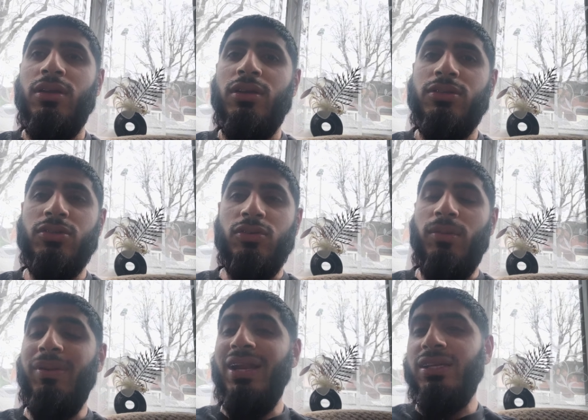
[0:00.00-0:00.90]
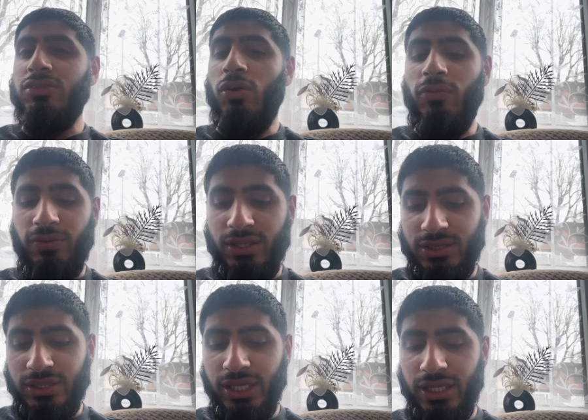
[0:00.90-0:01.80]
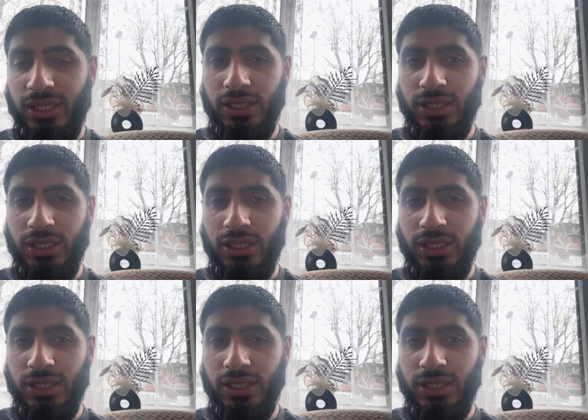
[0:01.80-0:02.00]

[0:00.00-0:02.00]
So the plan is hopefully today,